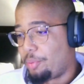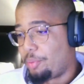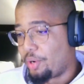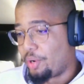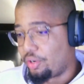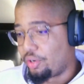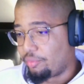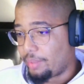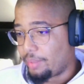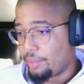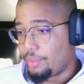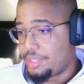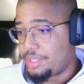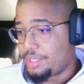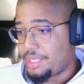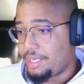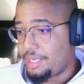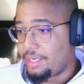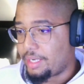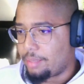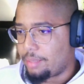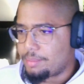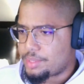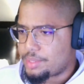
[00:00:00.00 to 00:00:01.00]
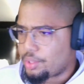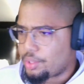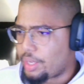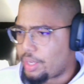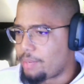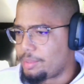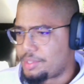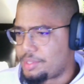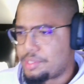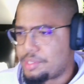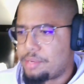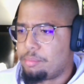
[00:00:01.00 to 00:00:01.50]
part of my routine, and I'm still
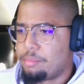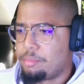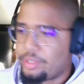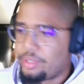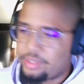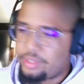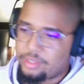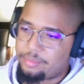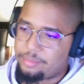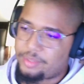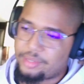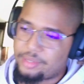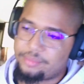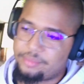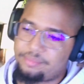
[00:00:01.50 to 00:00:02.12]
able to complete them.